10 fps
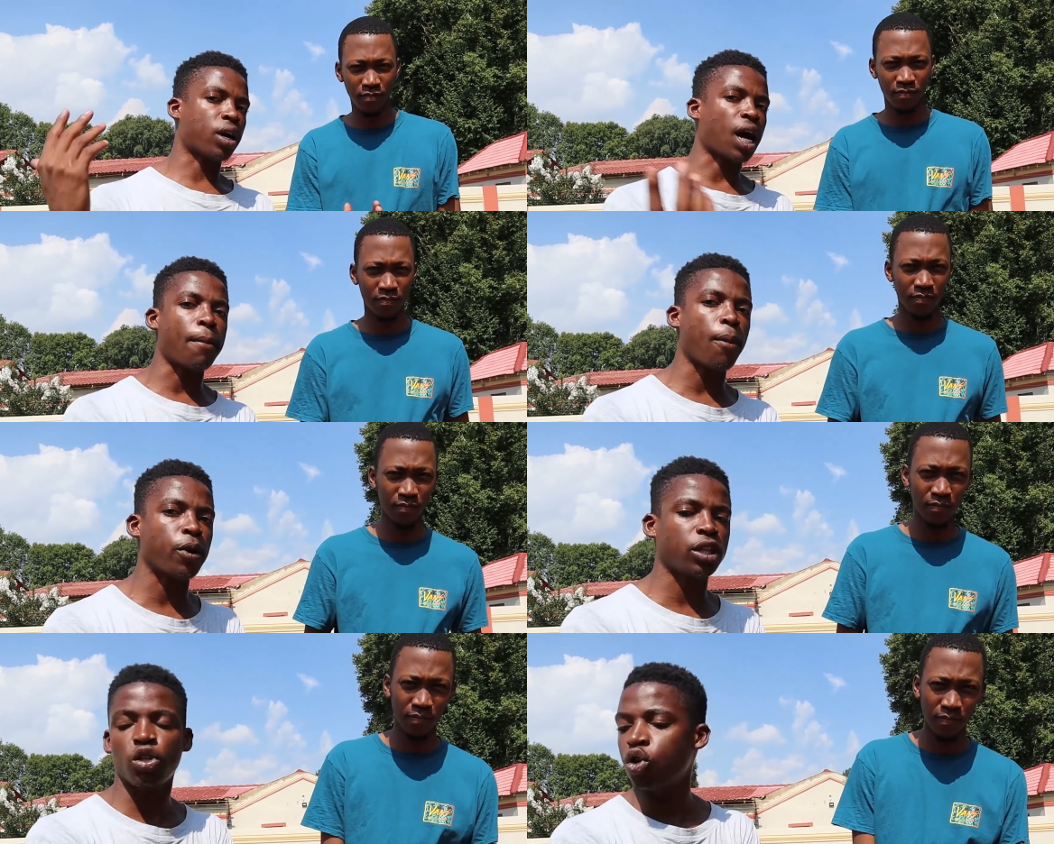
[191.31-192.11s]
Speaker 1: We'll come
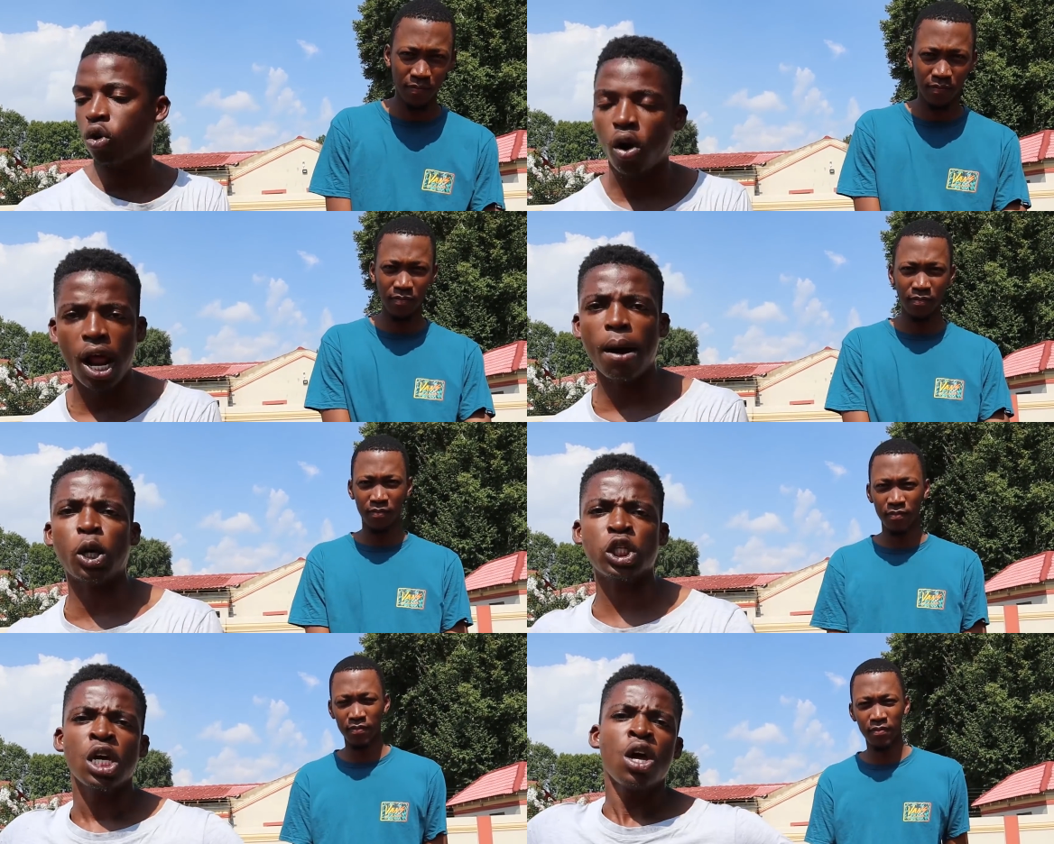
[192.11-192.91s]
up with new
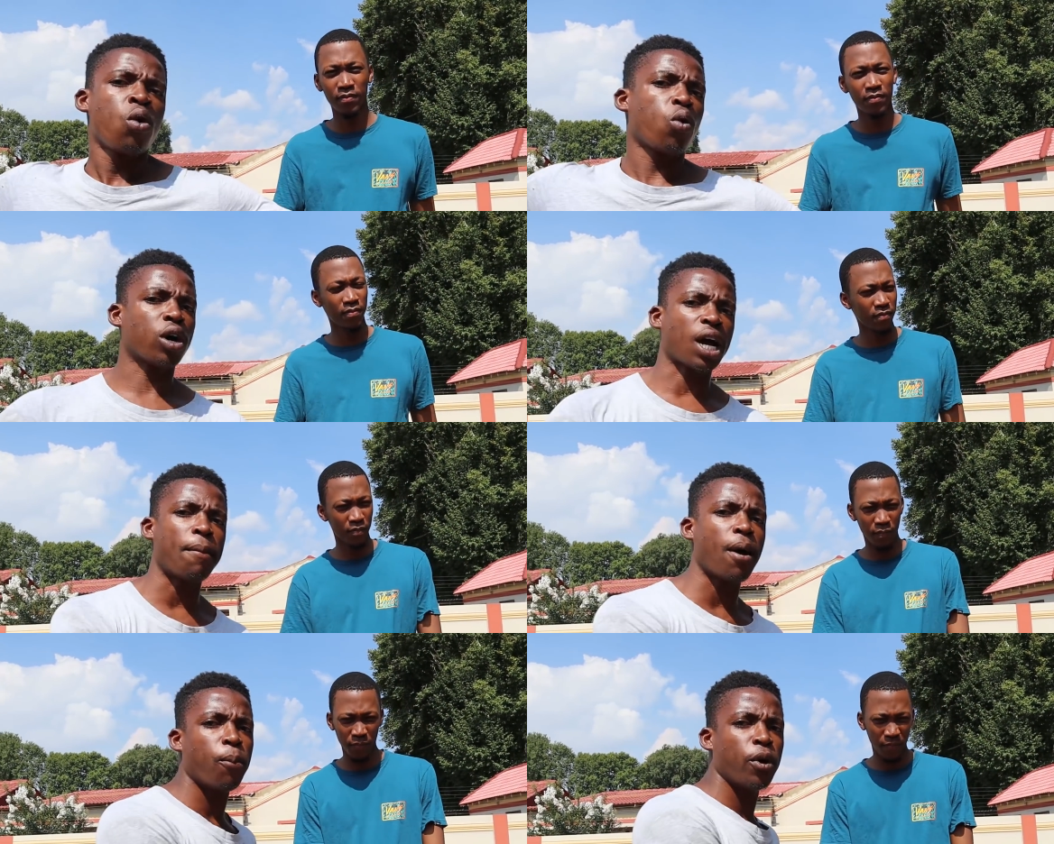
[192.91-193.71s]
collabs. We'll
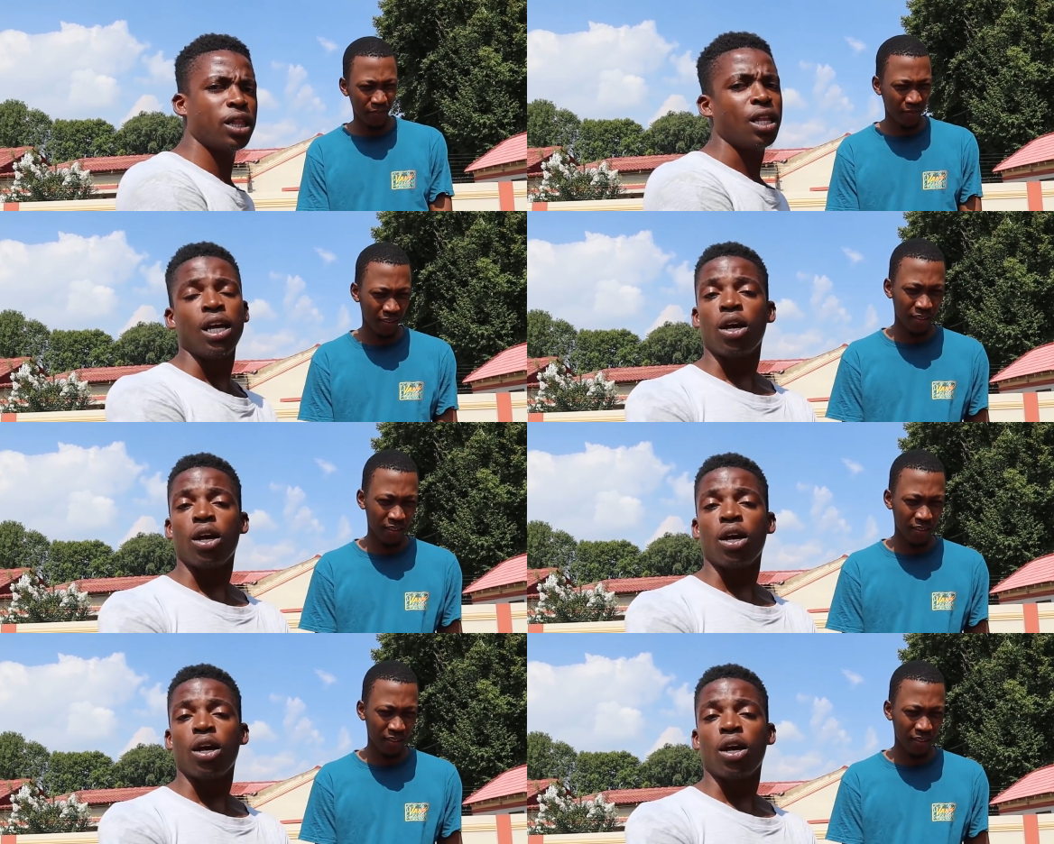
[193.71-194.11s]
come up with